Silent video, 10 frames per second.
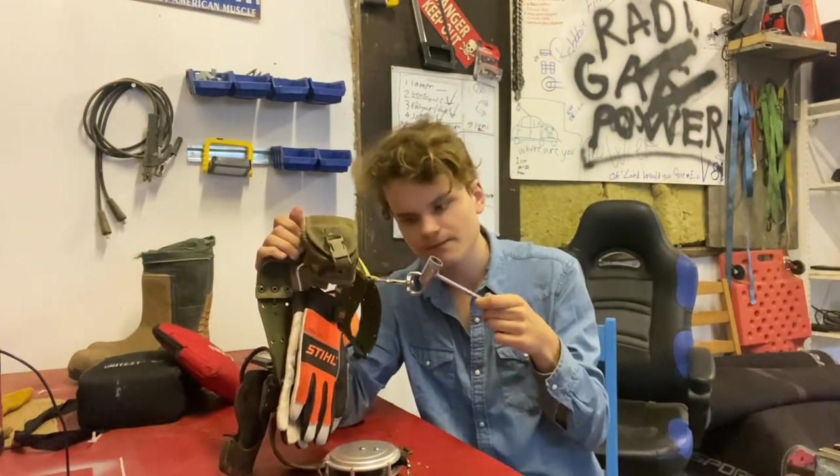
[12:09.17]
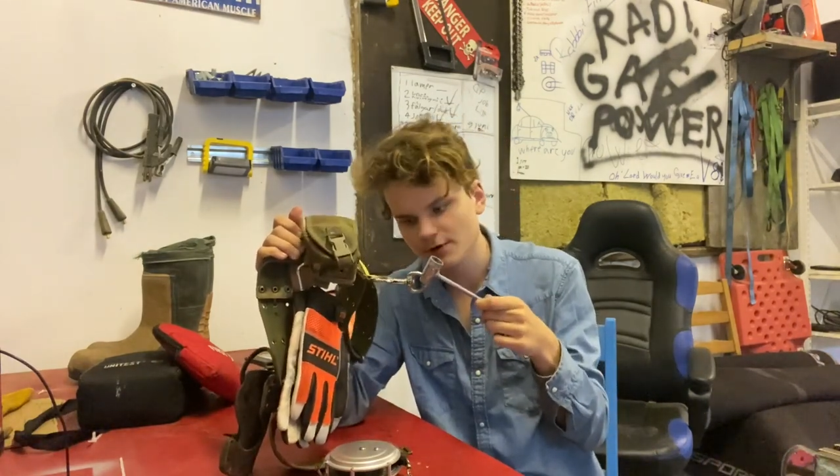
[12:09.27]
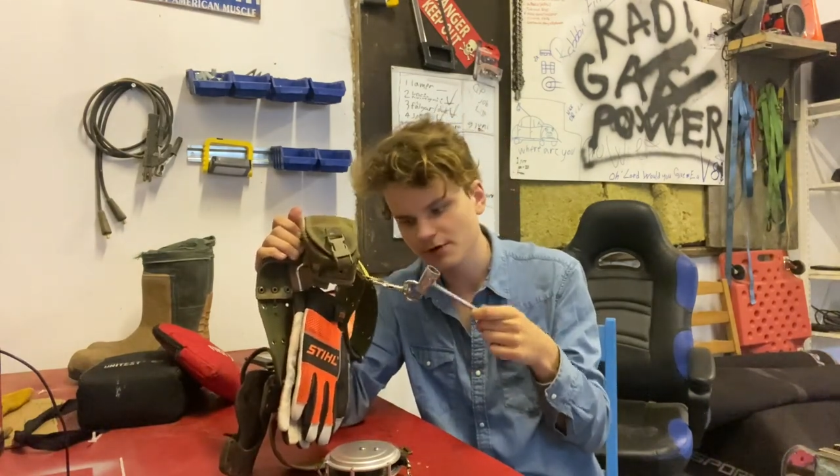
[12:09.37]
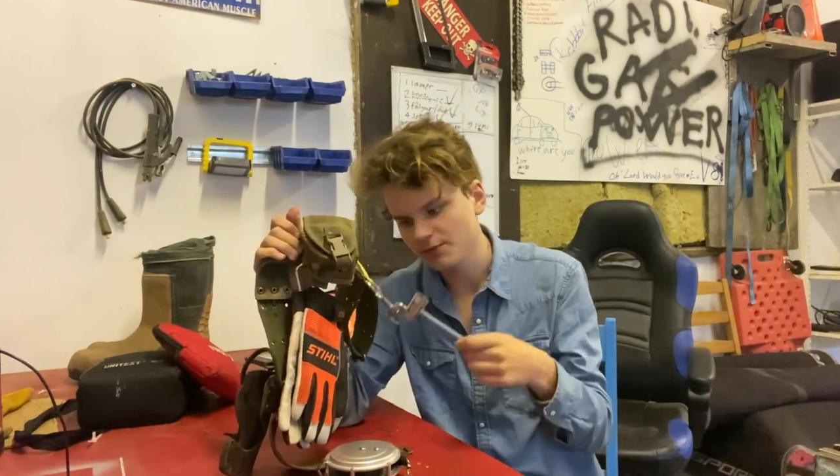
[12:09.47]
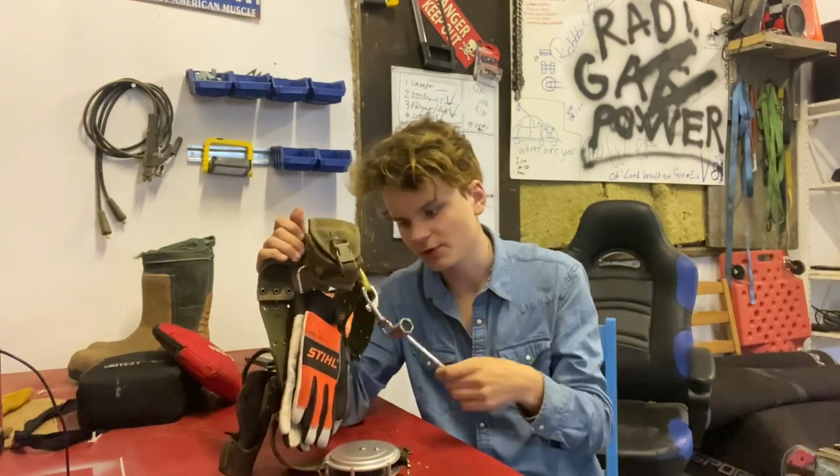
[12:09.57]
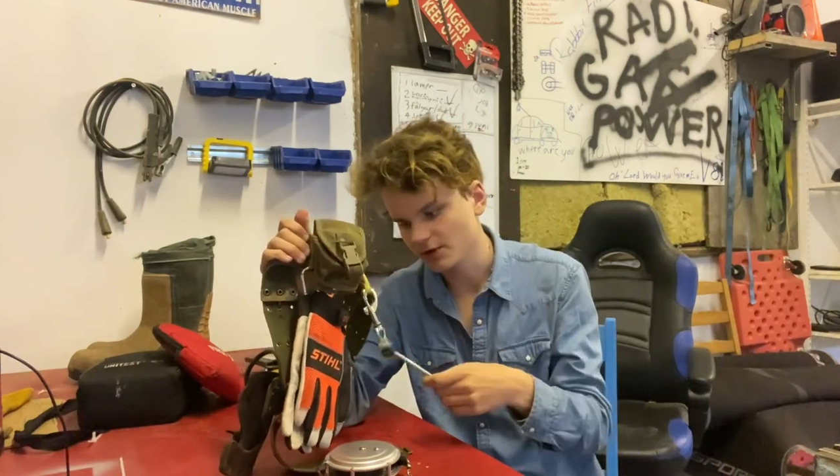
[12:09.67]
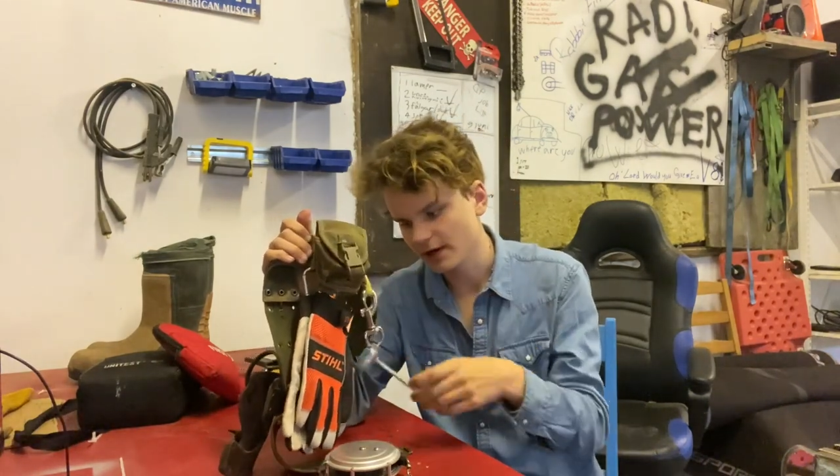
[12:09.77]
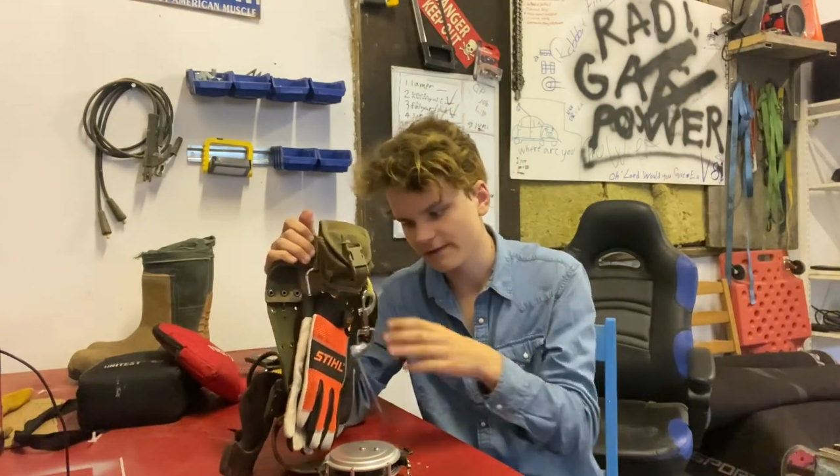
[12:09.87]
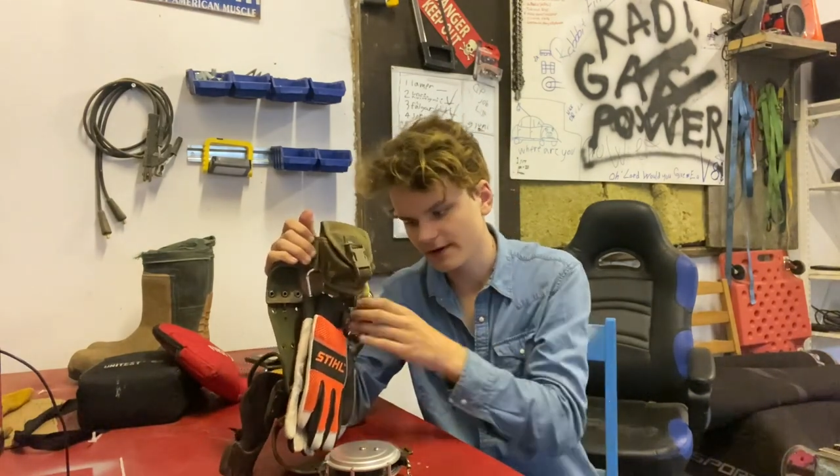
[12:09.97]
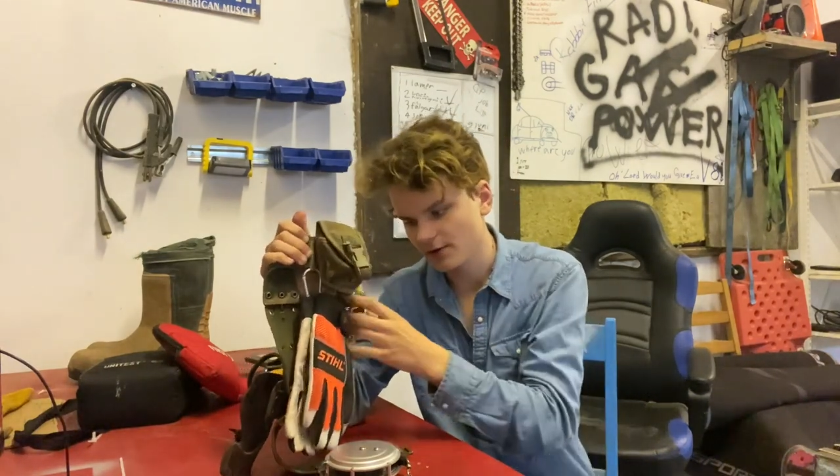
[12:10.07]
Very important.
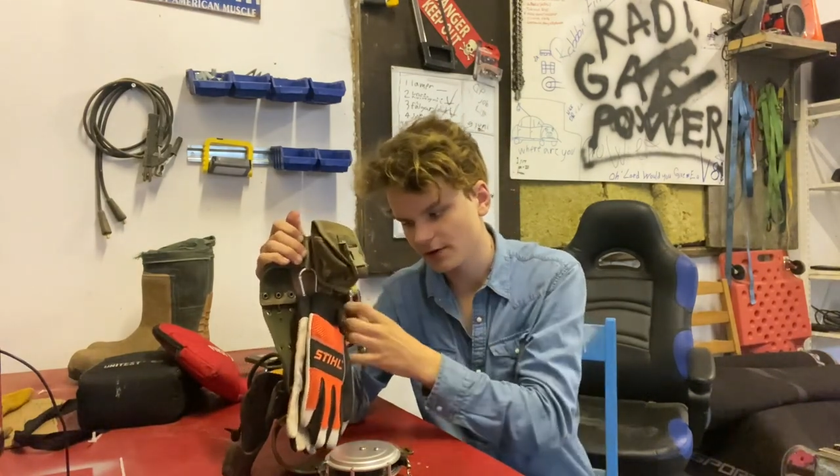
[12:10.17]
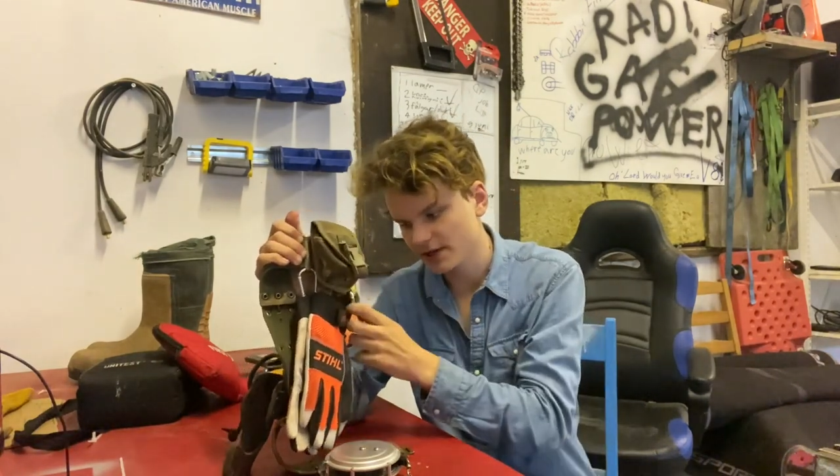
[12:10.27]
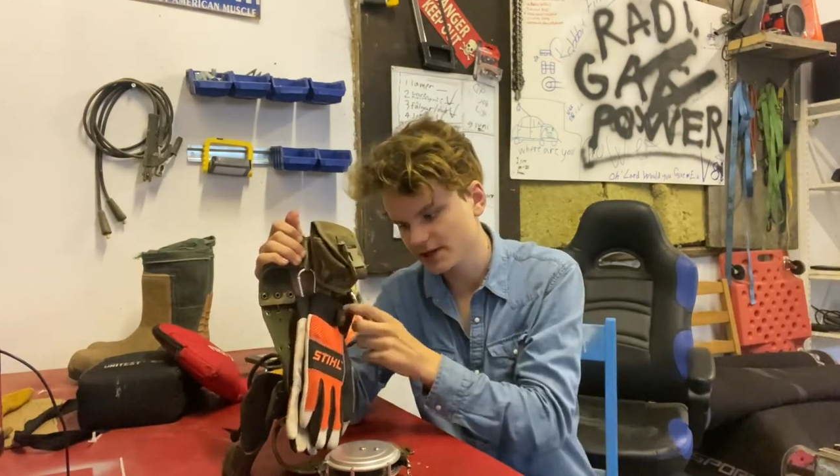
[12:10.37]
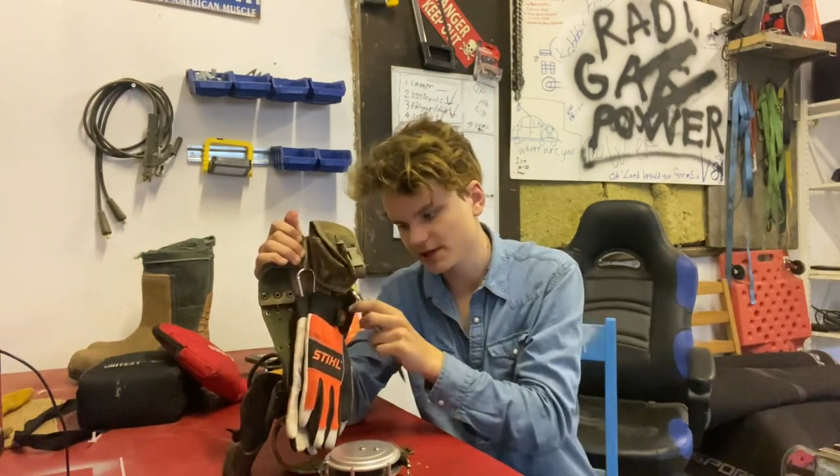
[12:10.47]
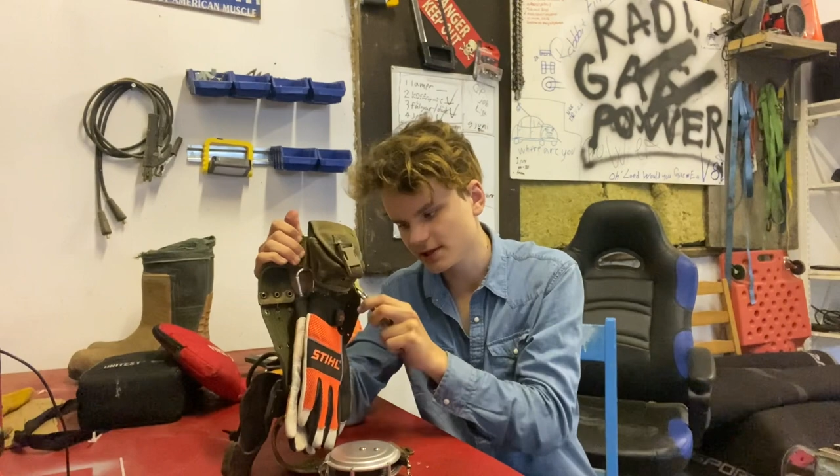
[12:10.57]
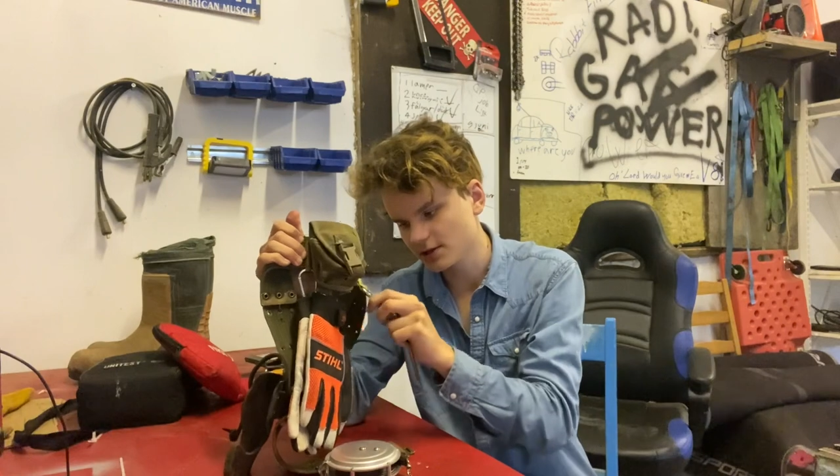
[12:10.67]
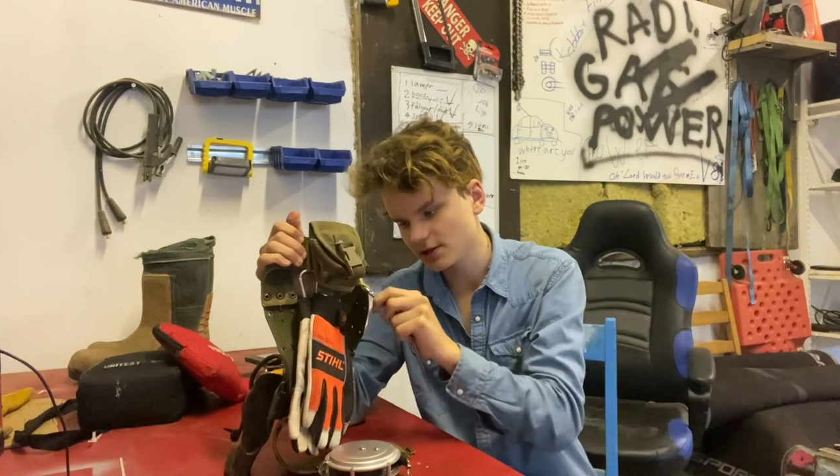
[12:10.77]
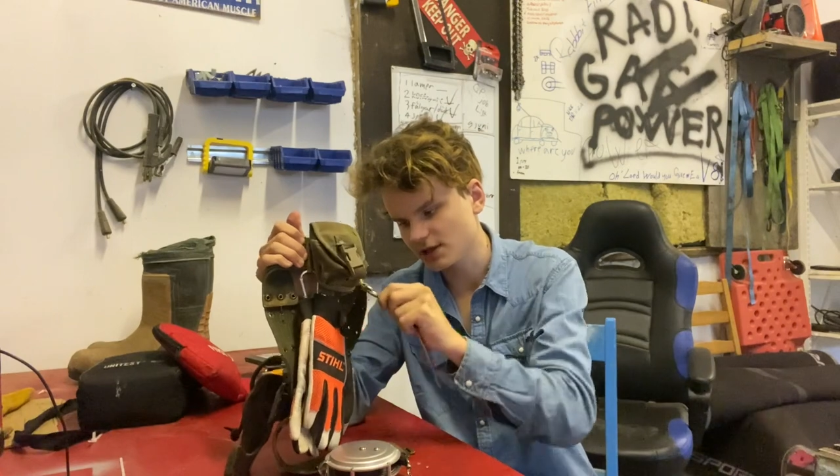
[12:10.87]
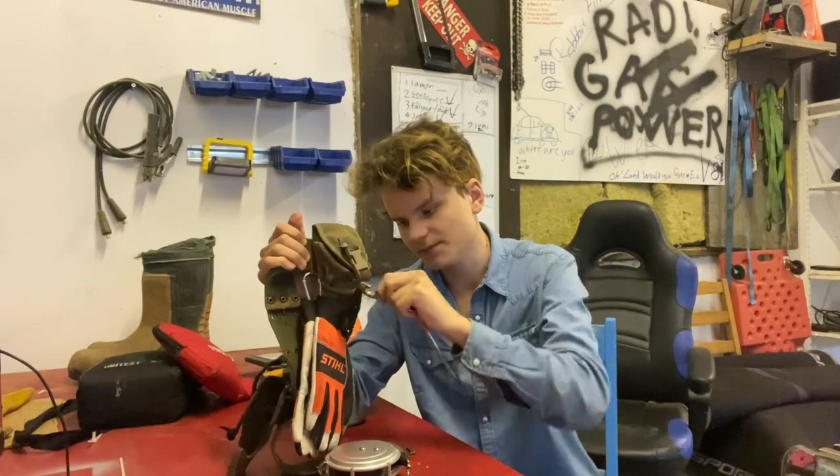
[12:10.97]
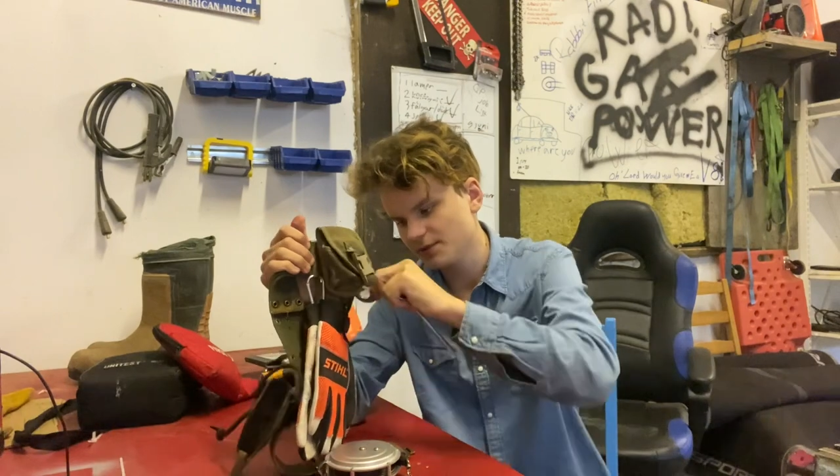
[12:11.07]
Have it on this little
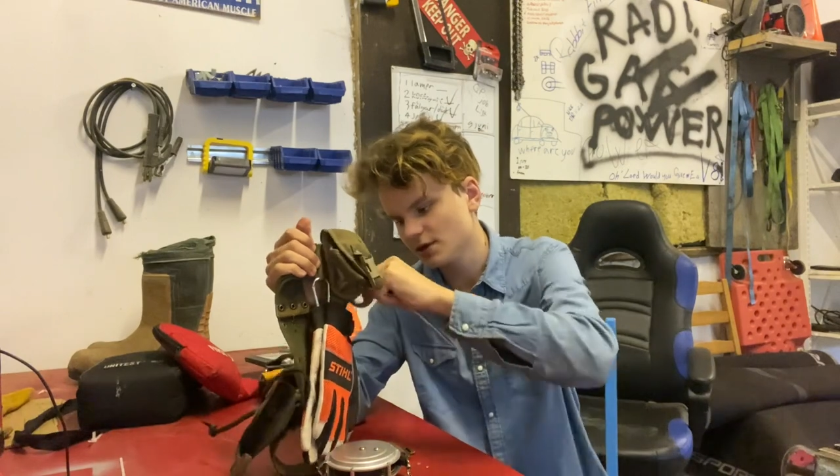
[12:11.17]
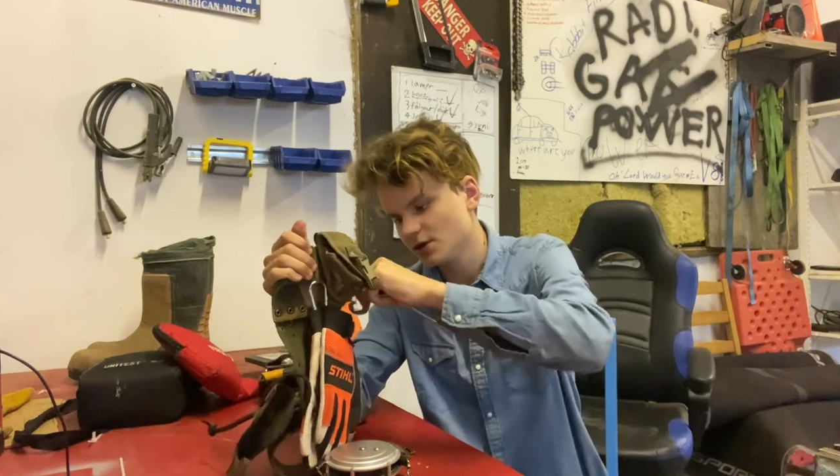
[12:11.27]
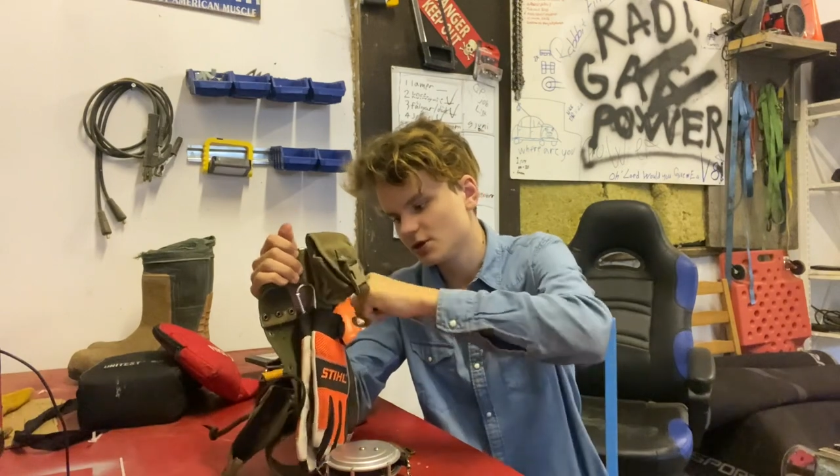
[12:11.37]
clip.